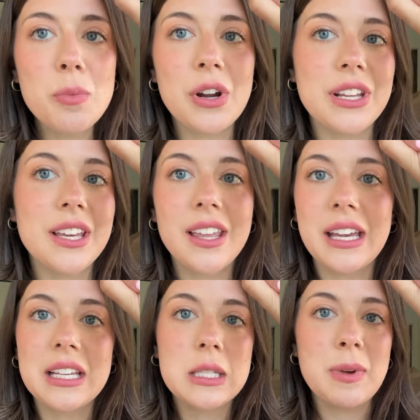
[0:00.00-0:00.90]
pretty,
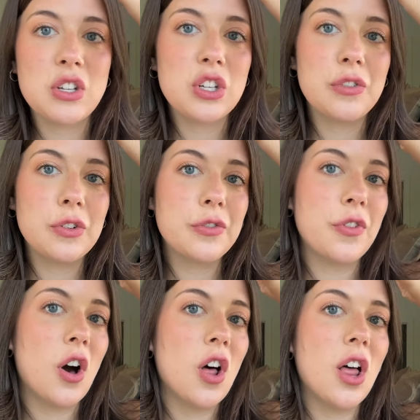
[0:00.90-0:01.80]
like especially for
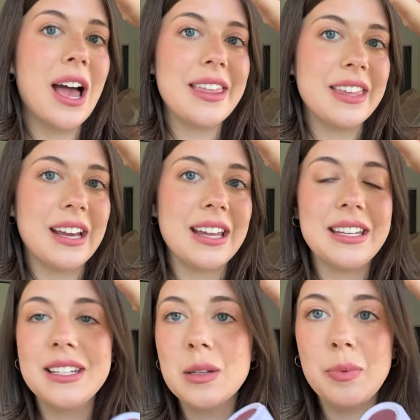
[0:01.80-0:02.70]
fall. I think I
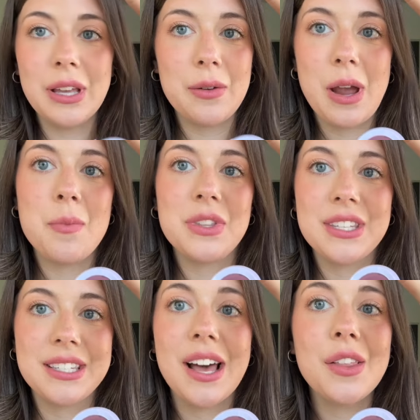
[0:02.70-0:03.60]
need to play around with
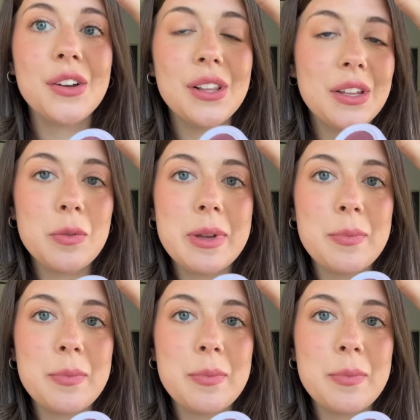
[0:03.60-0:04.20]
this color a little bit